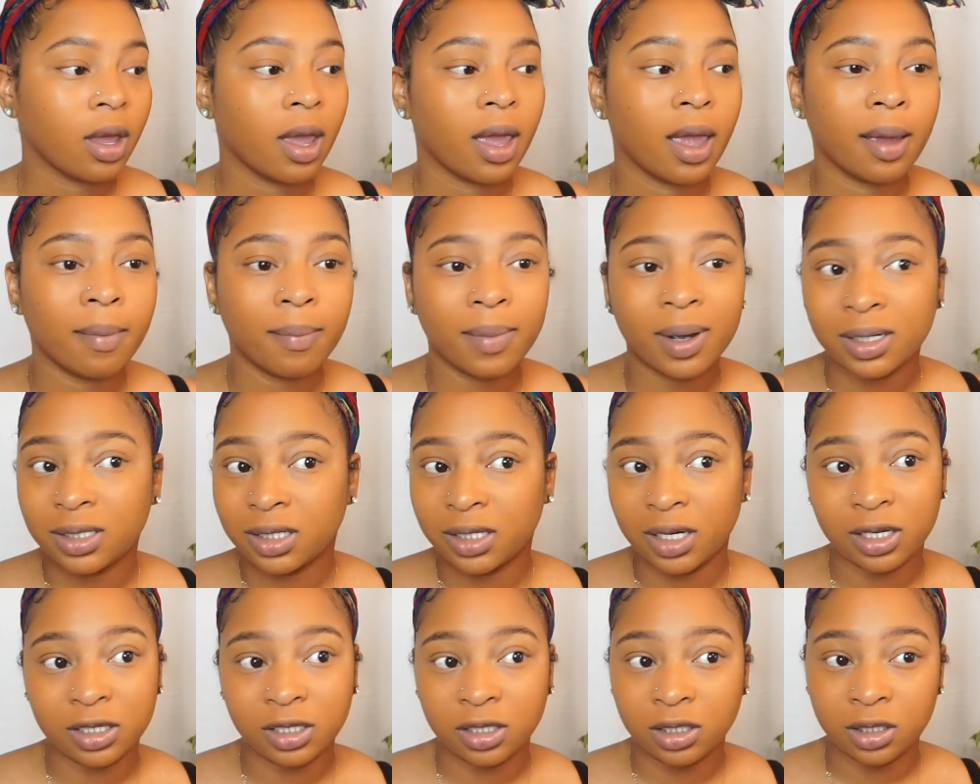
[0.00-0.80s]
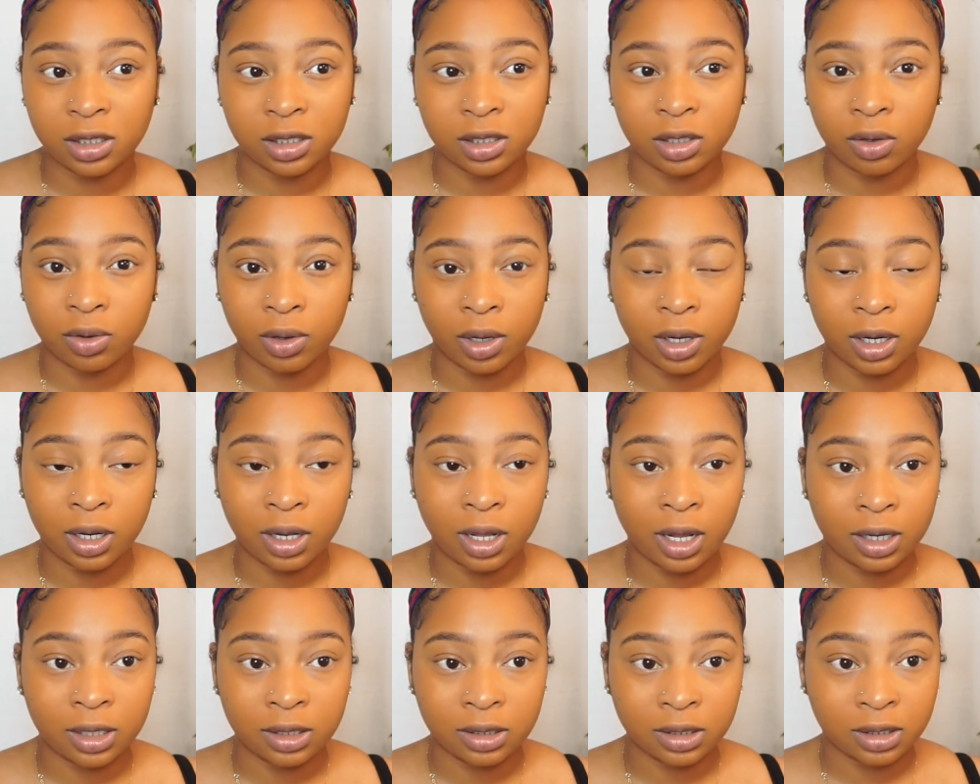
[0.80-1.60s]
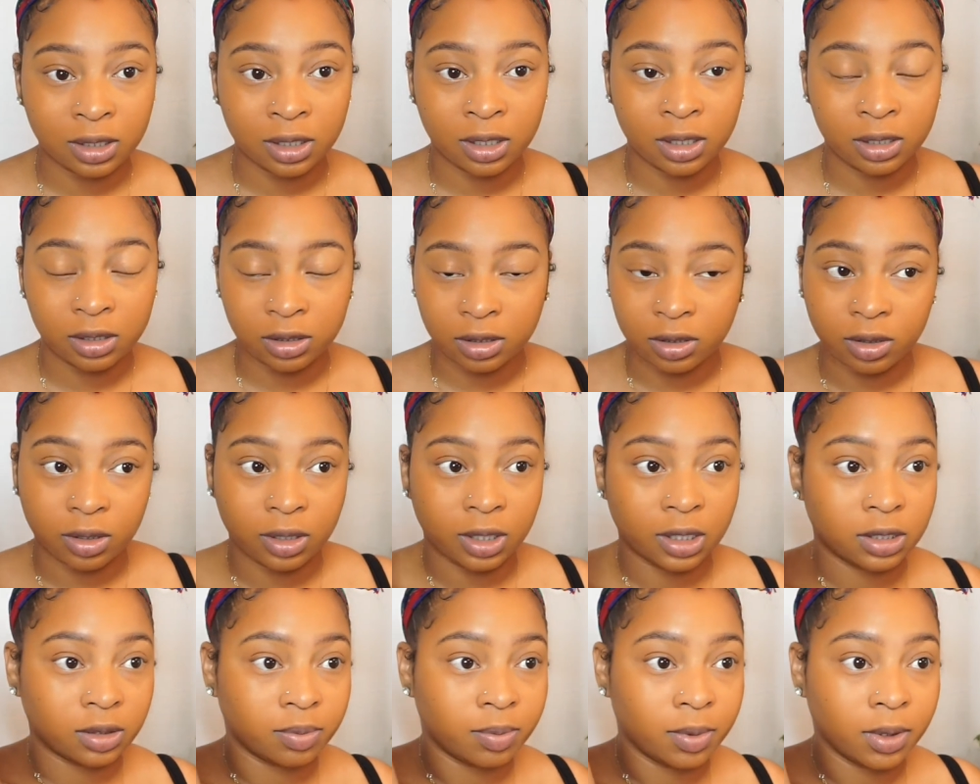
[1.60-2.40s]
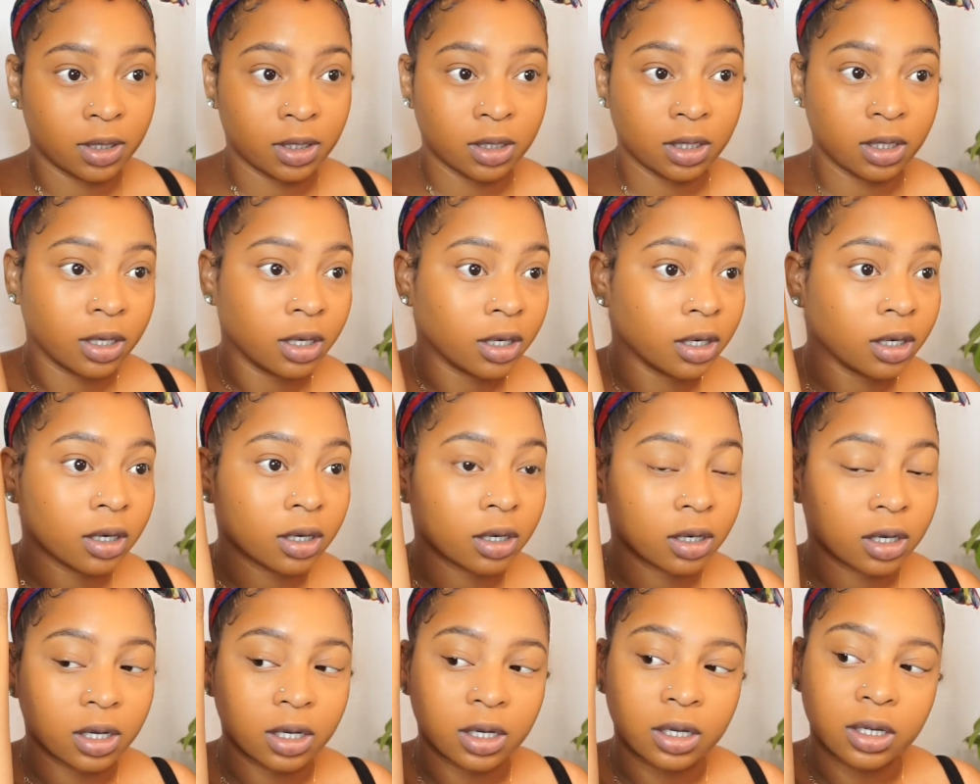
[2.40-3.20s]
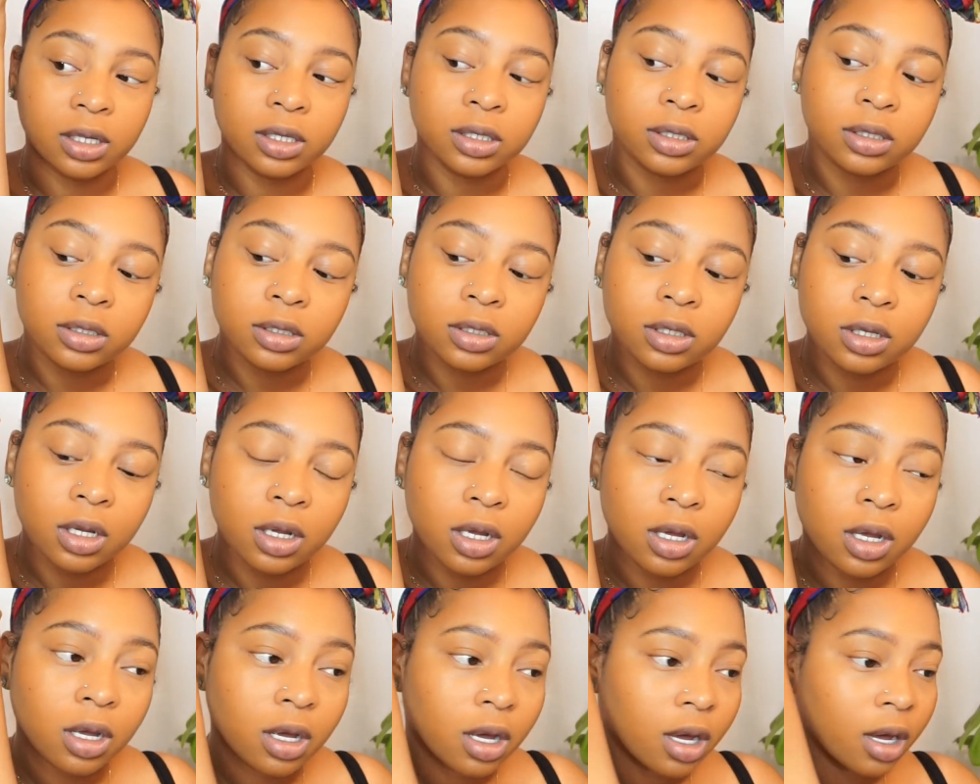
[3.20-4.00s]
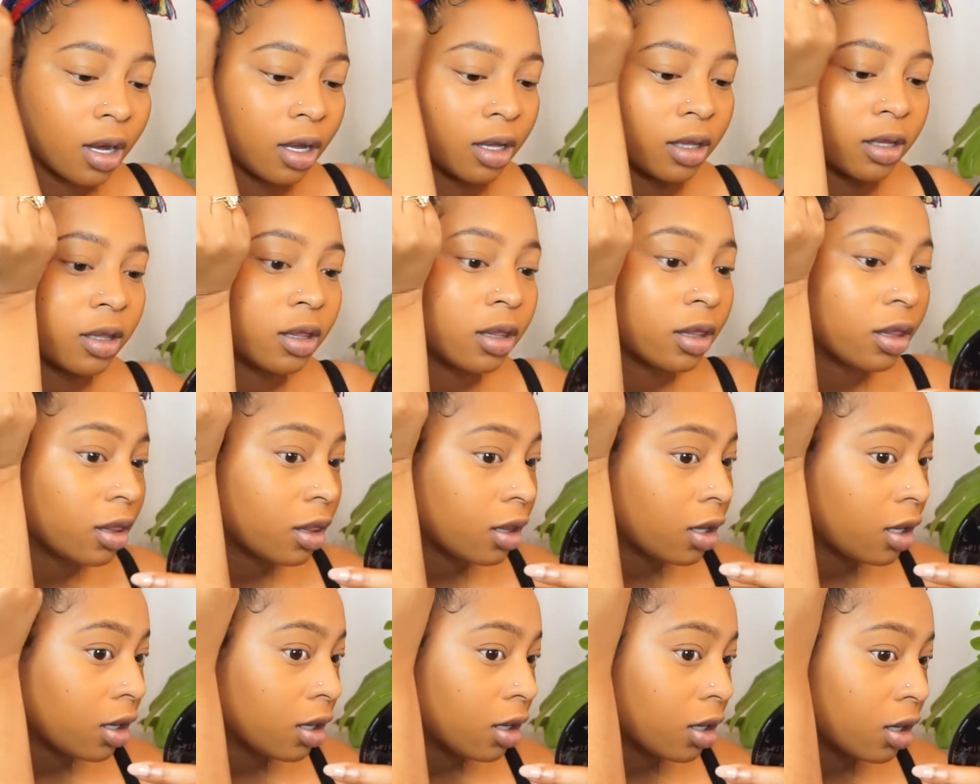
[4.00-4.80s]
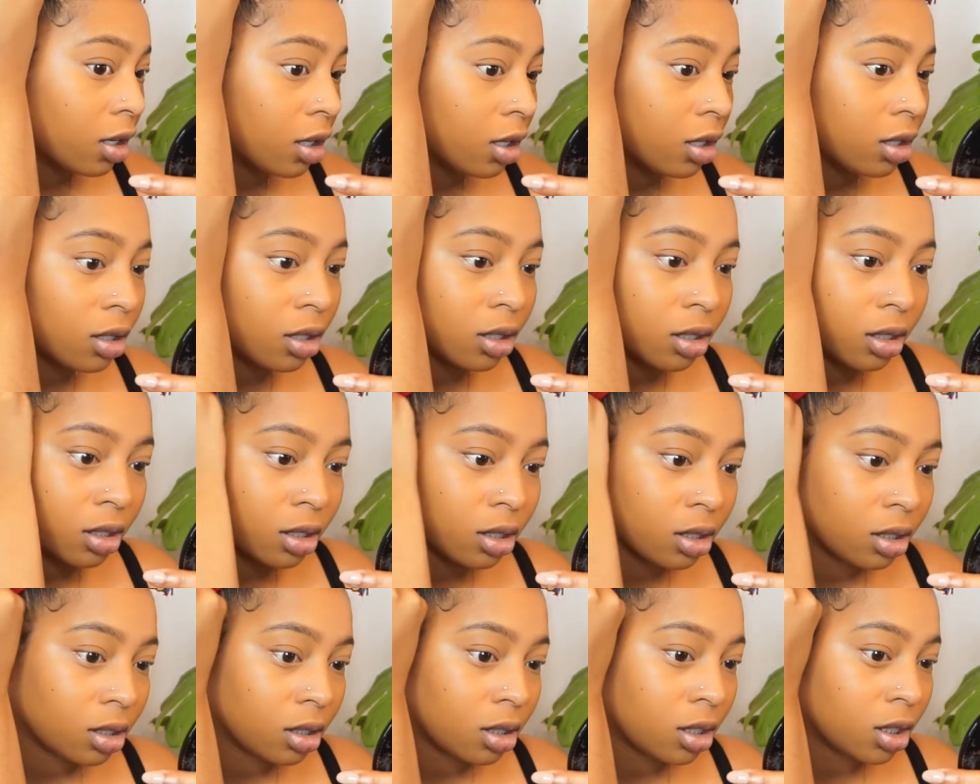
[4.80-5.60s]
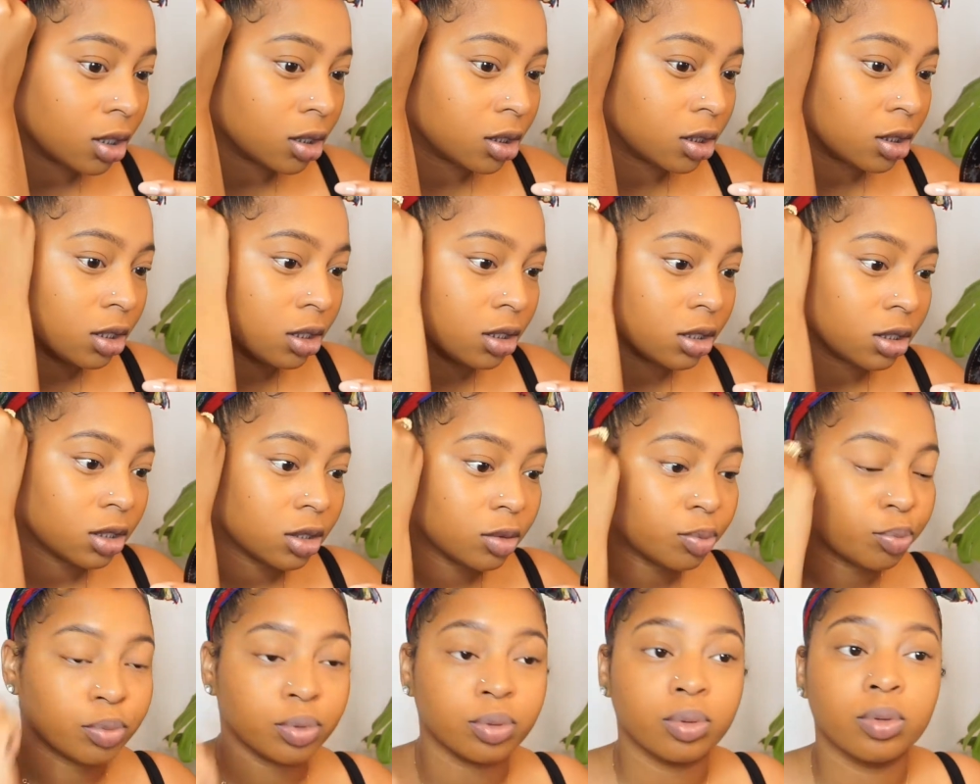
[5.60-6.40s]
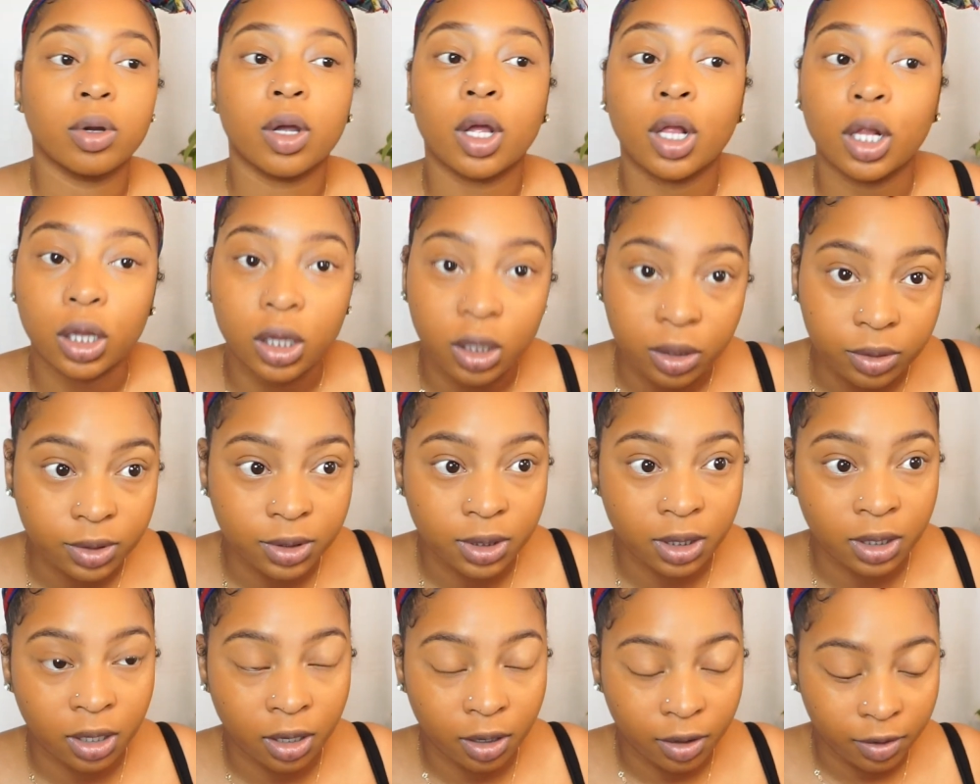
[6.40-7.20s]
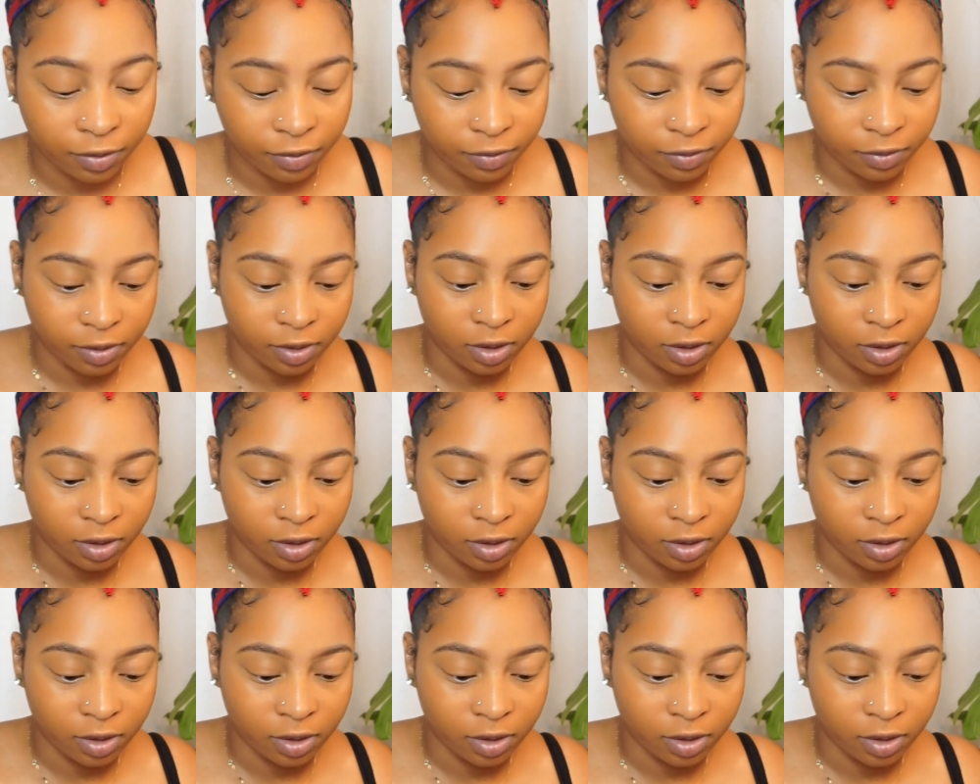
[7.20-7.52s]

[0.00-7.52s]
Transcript: And my chest just don't get a lot of sun, so let's be clear, because I think this is close enough.